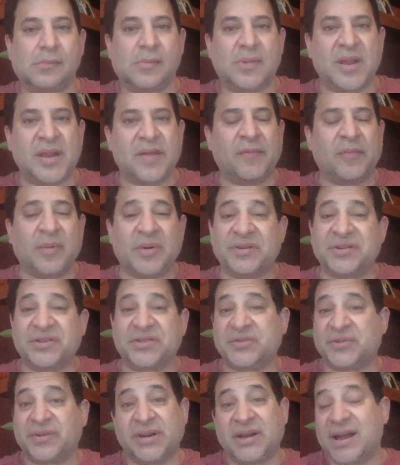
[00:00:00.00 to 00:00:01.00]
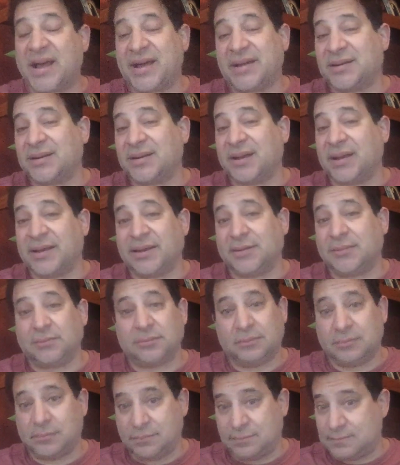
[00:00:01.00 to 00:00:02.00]
Everyone just sort of nodded like
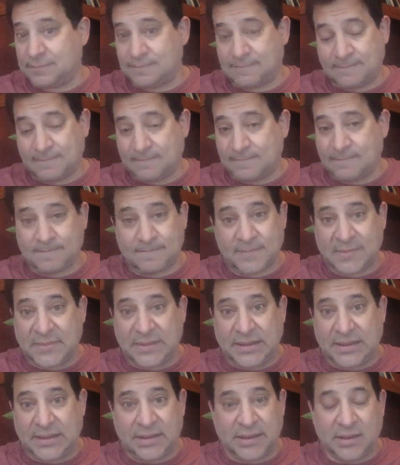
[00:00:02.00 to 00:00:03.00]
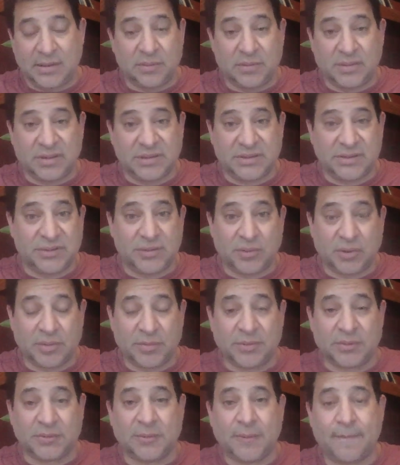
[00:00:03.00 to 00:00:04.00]
it was
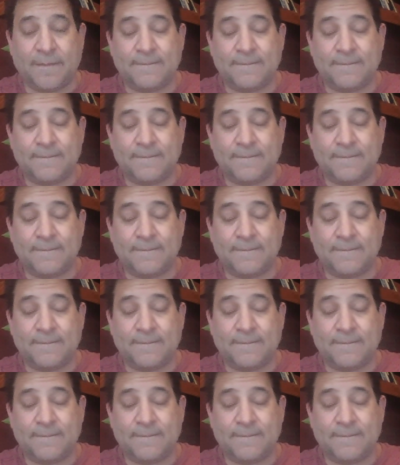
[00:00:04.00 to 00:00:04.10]
normal.